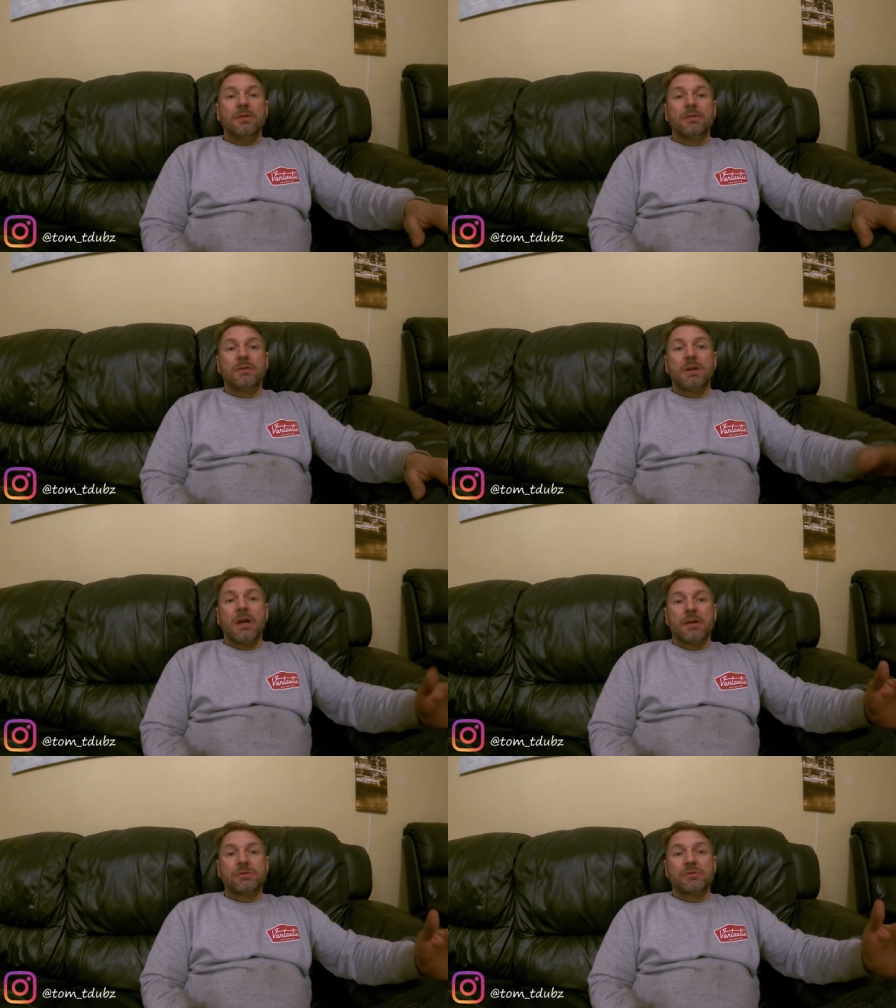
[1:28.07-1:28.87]
to the
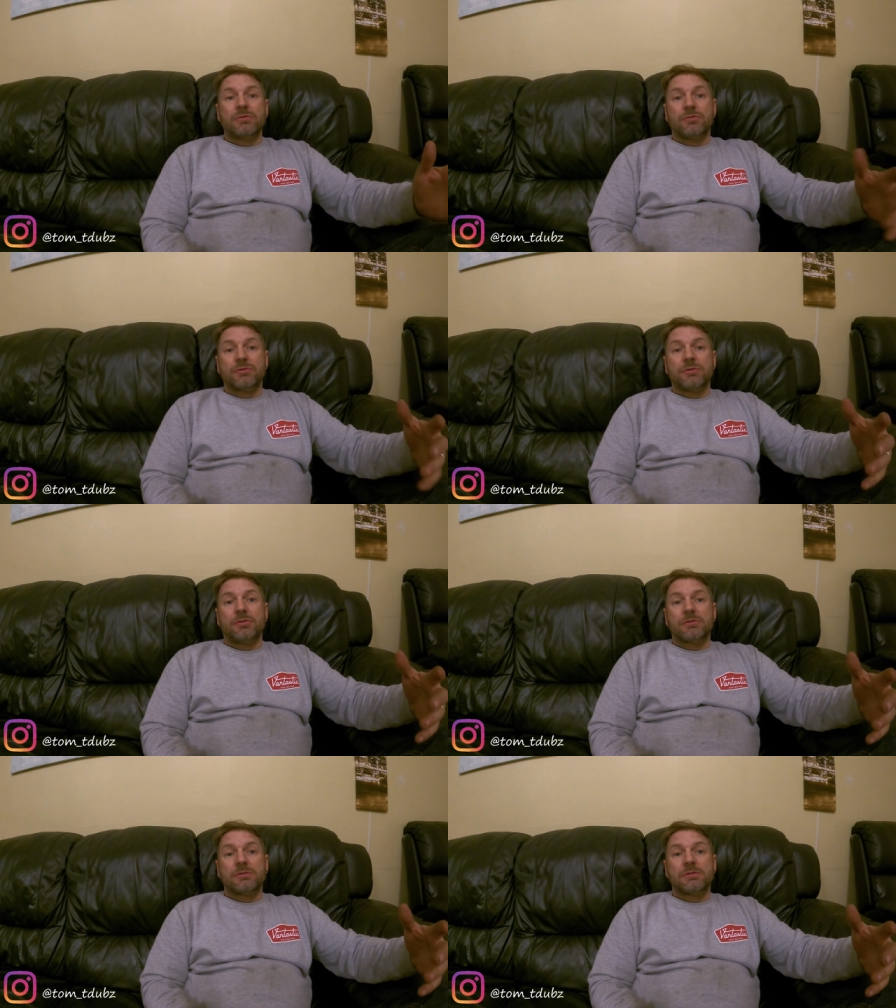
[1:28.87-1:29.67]
Gaz Short
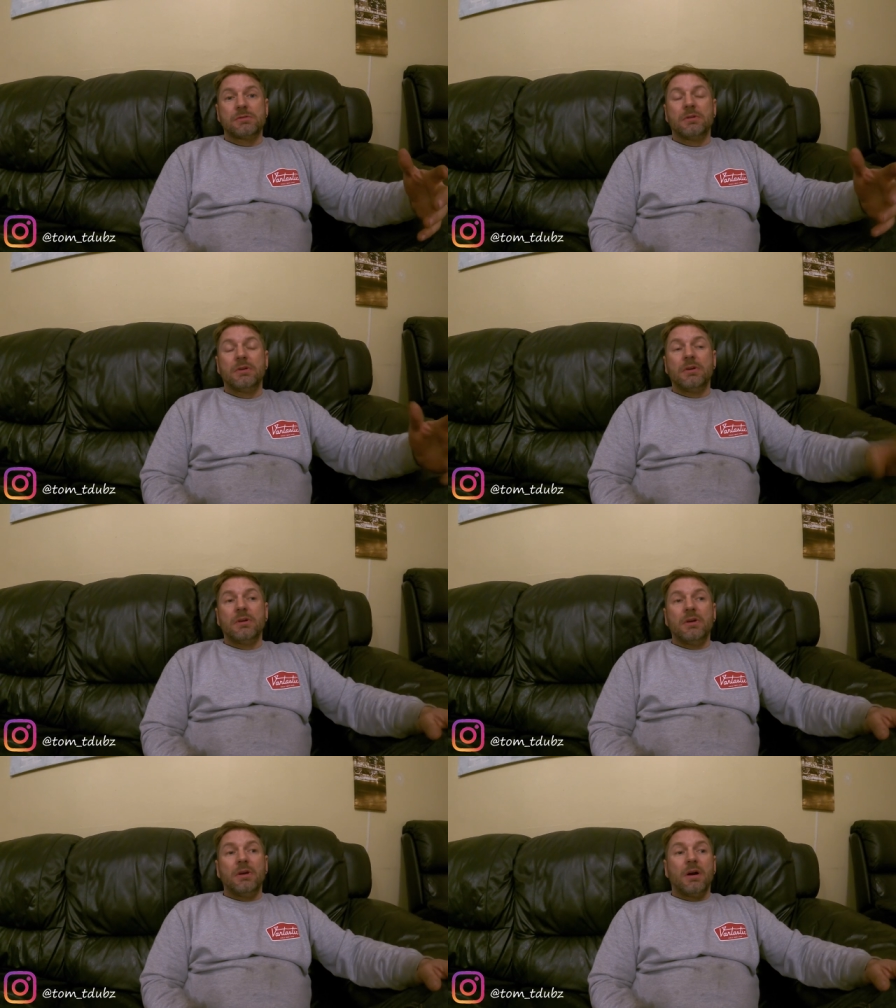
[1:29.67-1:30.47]
Shocks
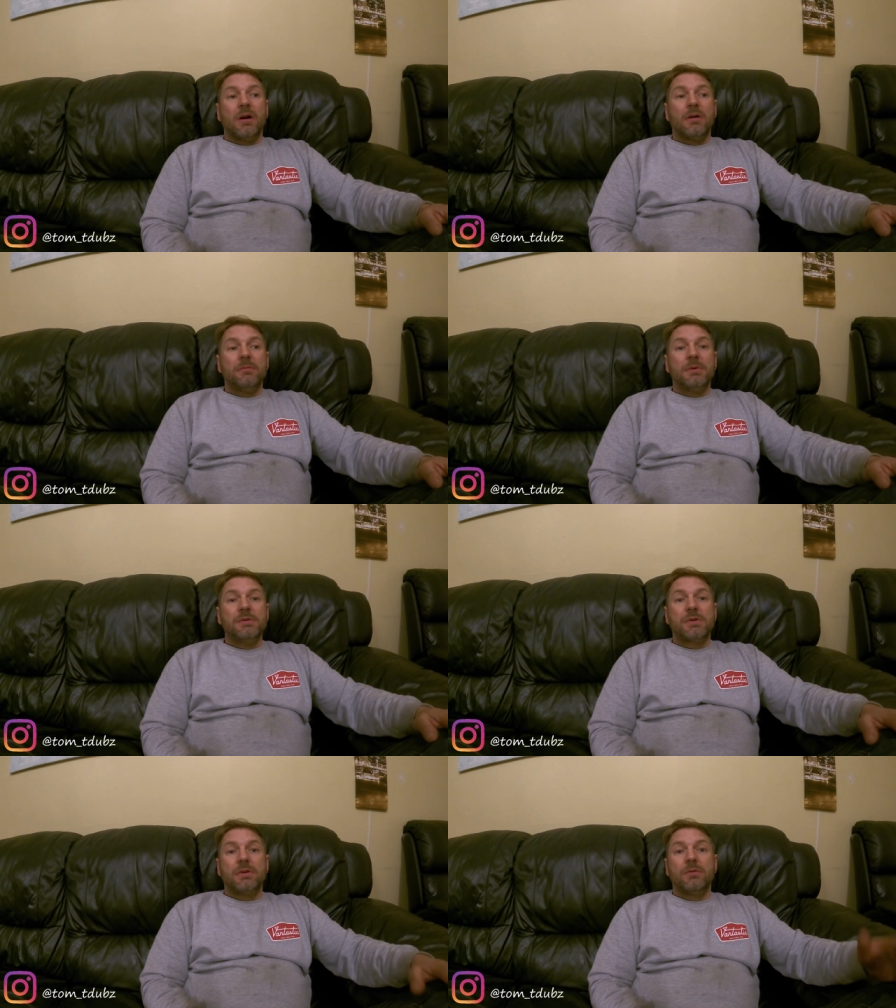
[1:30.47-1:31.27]
um,
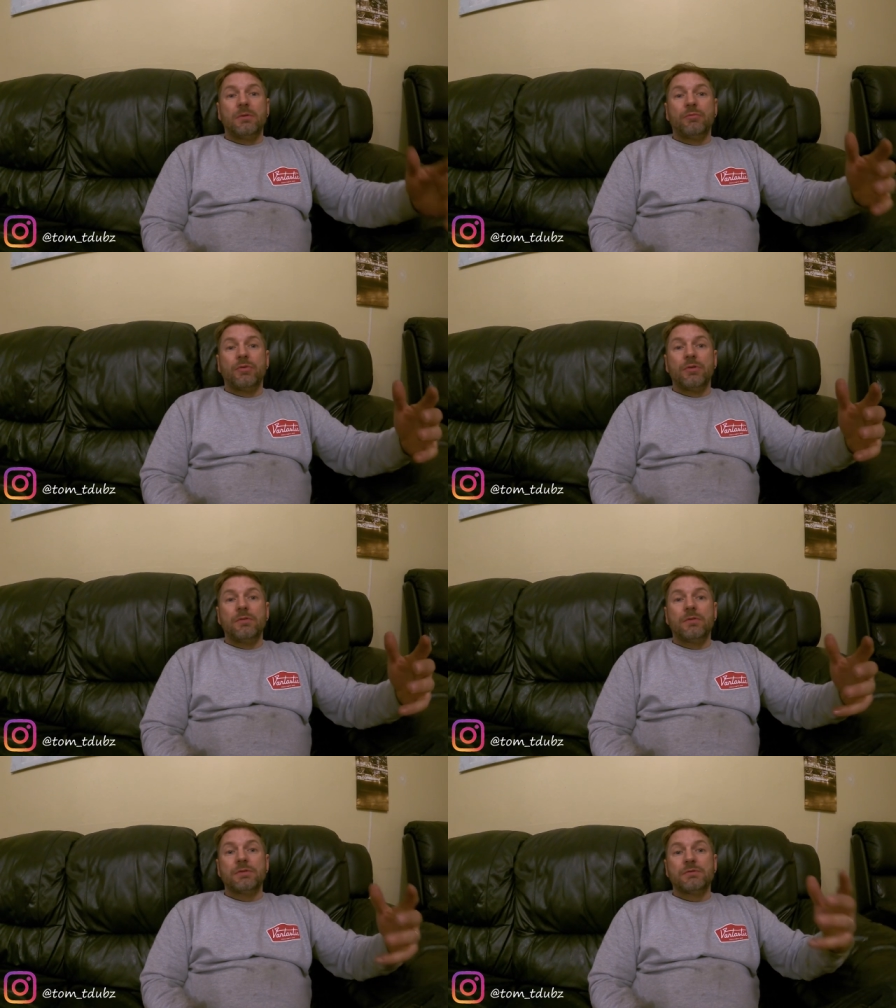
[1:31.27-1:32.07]
is going to
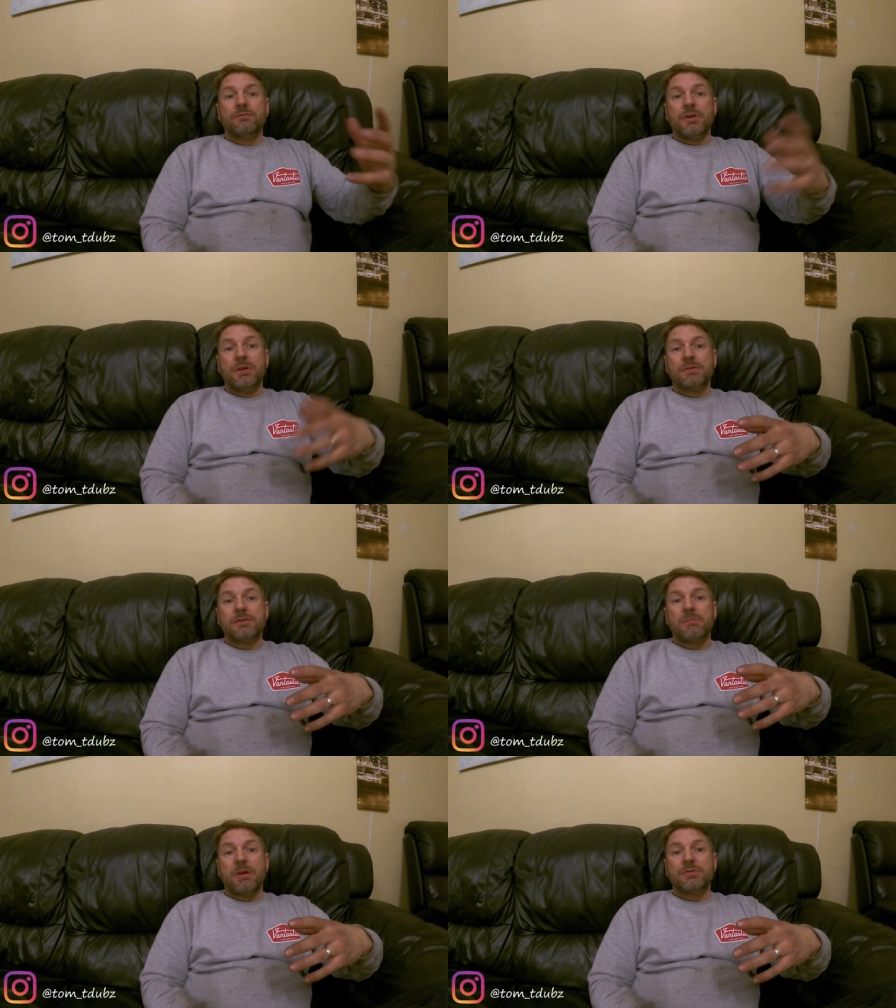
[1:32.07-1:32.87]
improve the rear
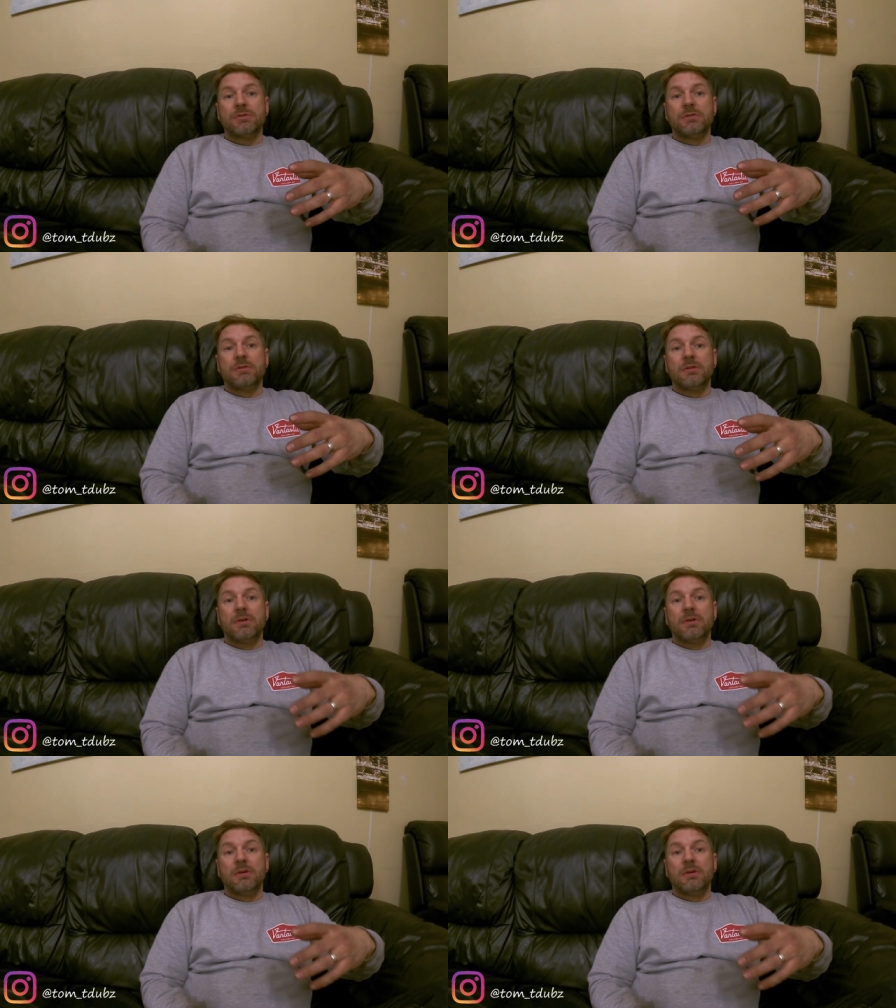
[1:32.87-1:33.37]
suspension